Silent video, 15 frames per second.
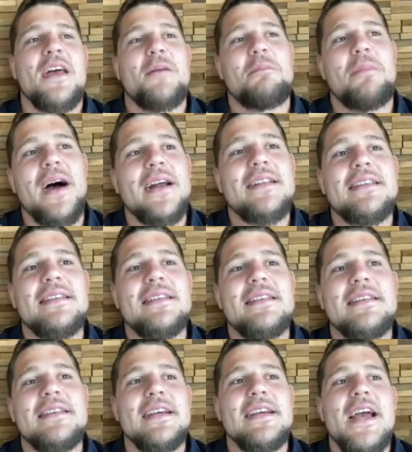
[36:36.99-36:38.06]
But
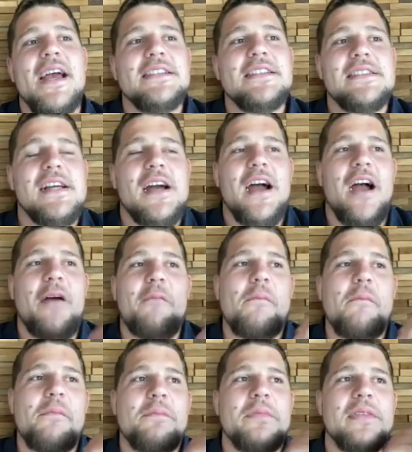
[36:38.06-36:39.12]

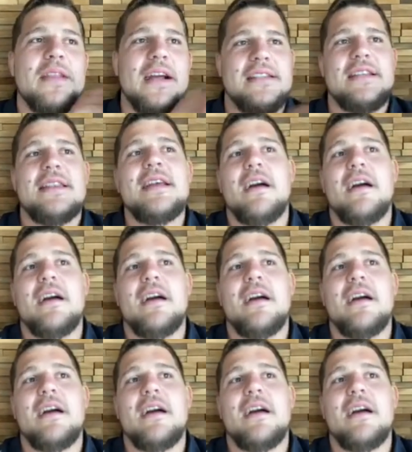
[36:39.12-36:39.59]
that's the thing.